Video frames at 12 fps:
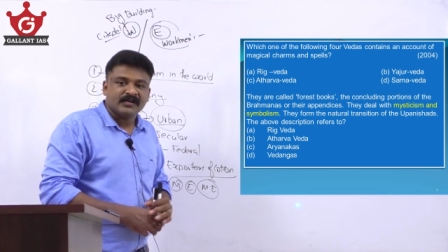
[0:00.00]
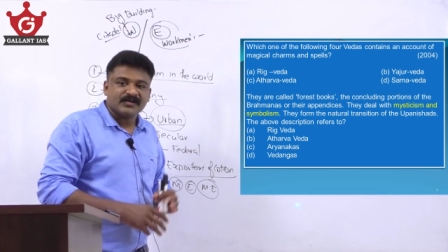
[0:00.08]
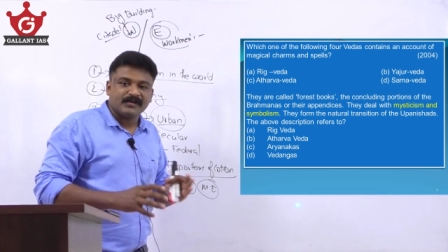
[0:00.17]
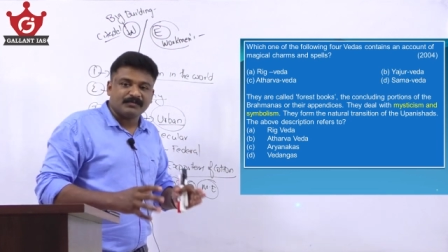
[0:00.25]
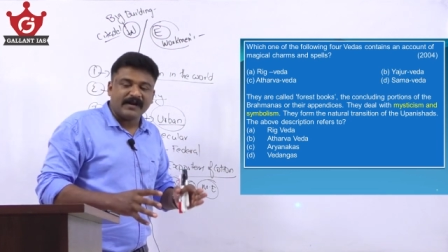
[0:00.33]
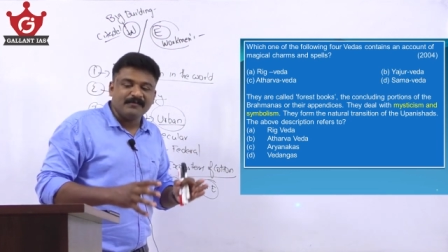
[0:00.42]

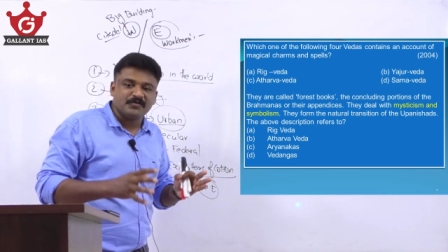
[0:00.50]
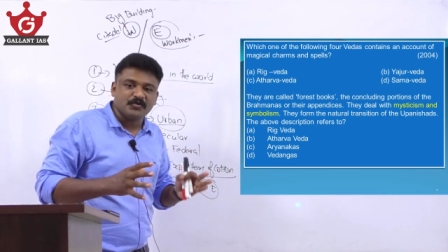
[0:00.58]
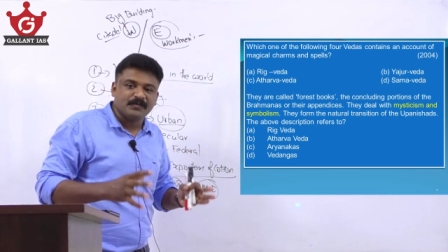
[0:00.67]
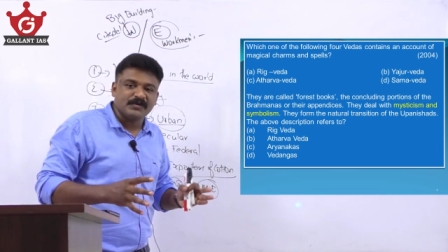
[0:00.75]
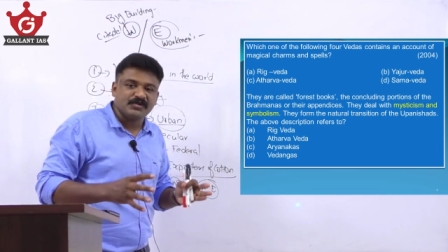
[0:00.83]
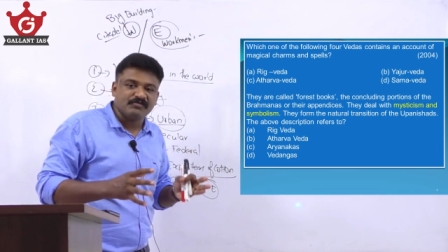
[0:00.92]
Sometimes
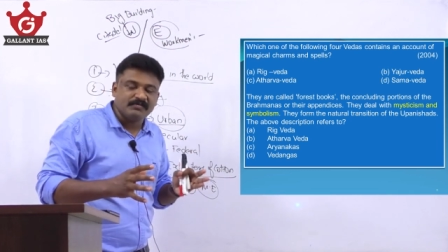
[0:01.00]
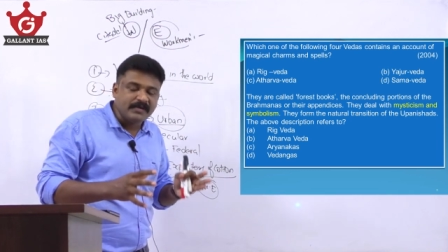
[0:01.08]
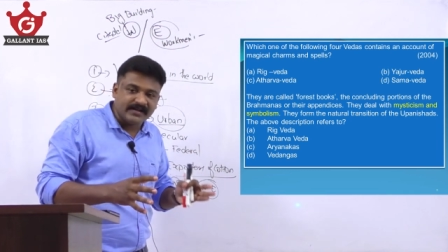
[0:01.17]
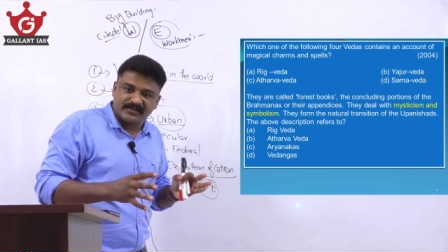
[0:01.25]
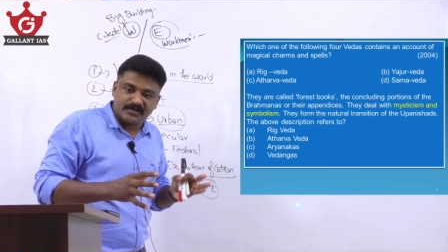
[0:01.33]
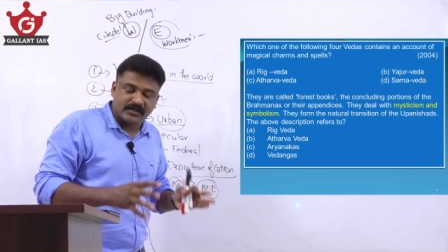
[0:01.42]
UPSC will be
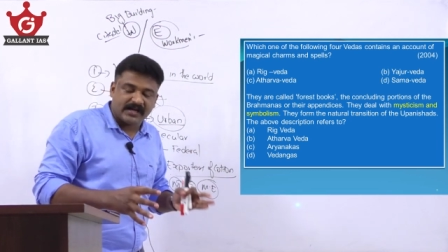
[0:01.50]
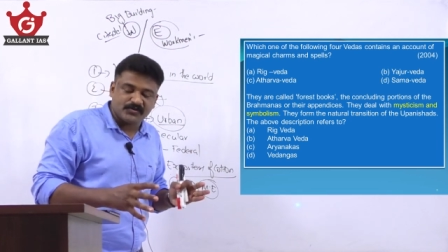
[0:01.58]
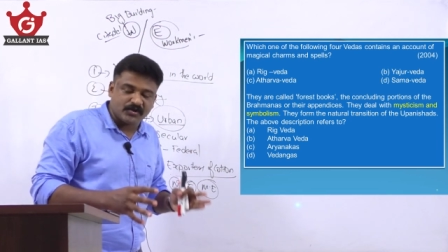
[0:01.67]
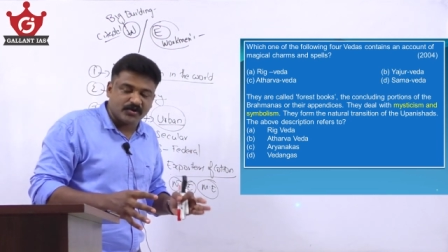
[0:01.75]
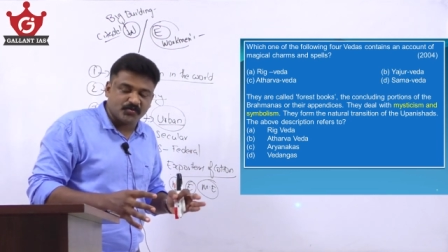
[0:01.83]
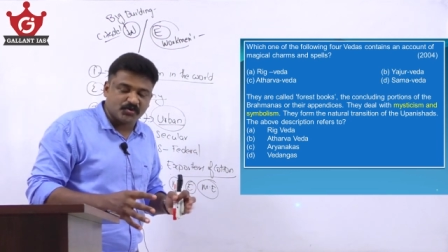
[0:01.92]
asking,
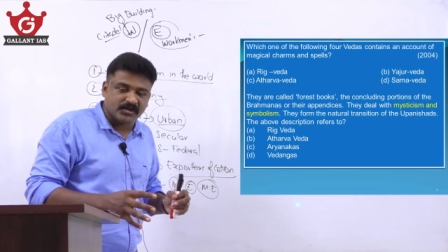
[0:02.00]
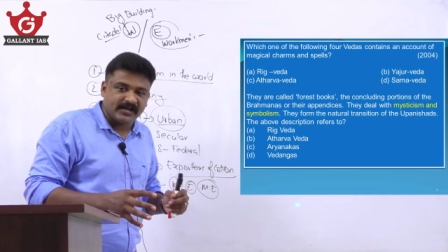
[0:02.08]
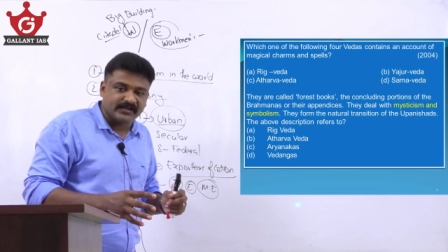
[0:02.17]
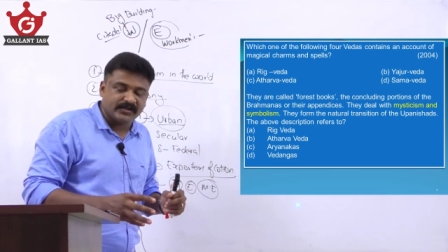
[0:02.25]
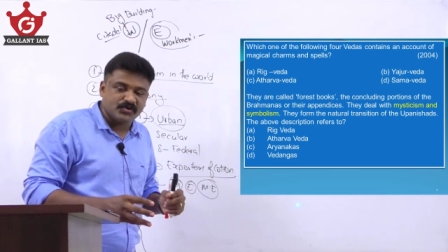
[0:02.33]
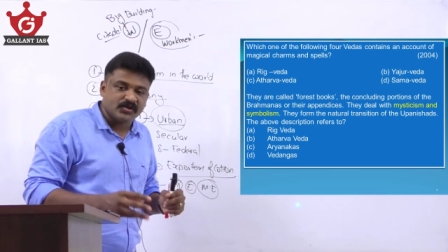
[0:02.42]
asking question
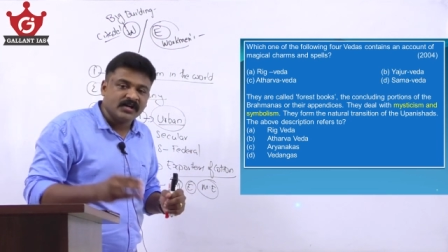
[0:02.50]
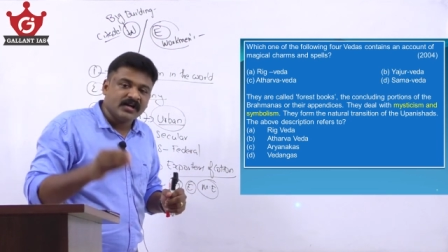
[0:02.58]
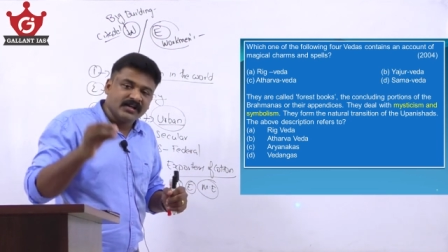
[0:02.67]
like this.